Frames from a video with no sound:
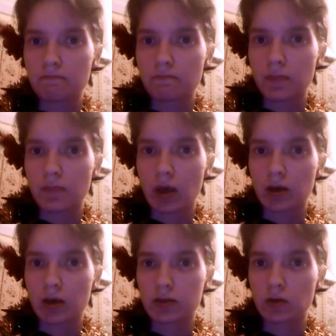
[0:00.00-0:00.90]
I guess I
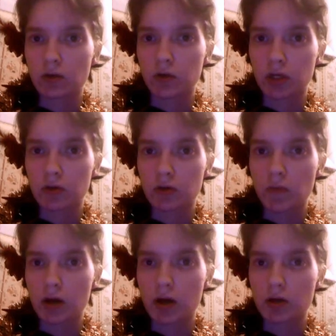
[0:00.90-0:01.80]
will say goodbye
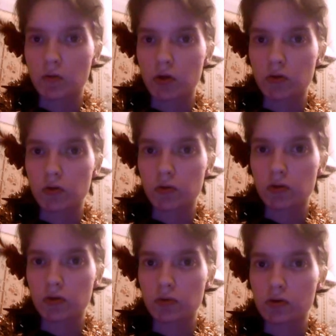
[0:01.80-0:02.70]
now, my dear sweet
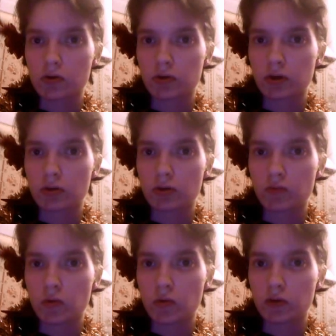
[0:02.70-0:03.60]
readers. I love you all
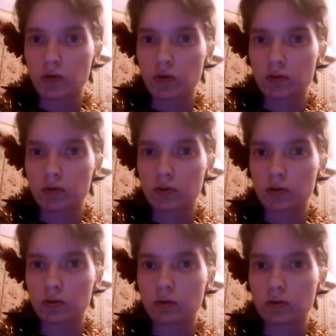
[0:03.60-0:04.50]
so much.
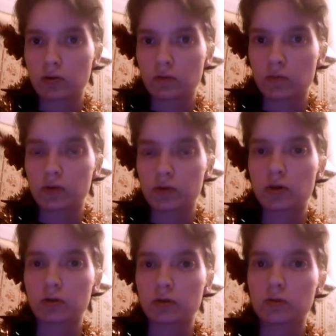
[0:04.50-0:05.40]
We'll be in touch.
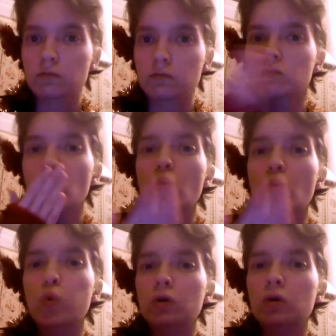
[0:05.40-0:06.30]

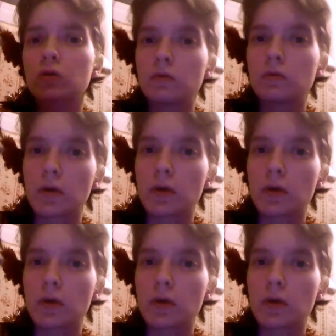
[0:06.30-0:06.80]
Bye-bye.